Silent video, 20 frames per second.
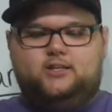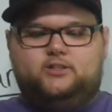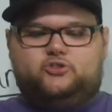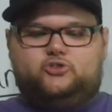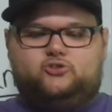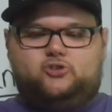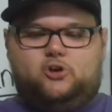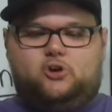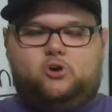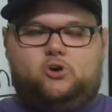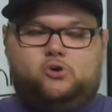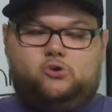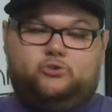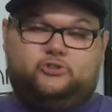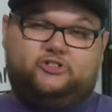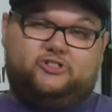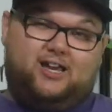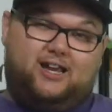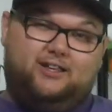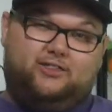So
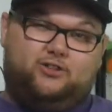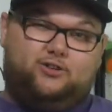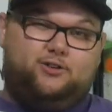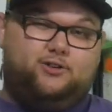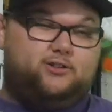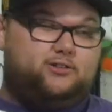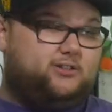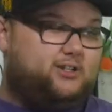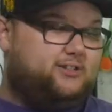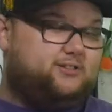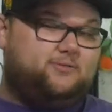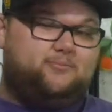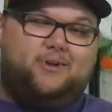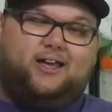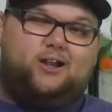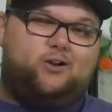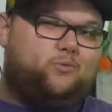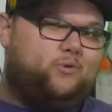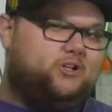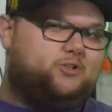Scyther, doesn't
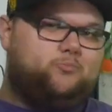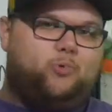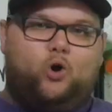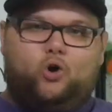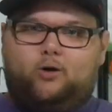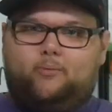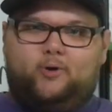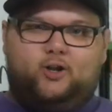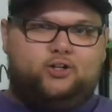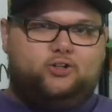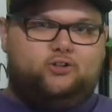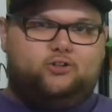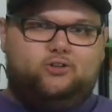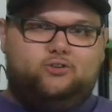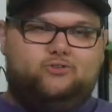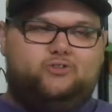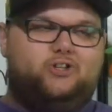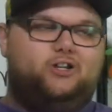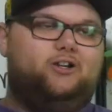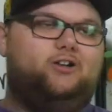matter which Pokemon you
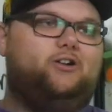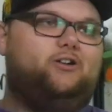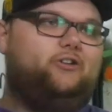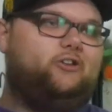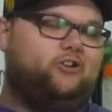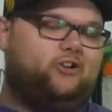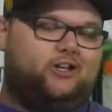use here,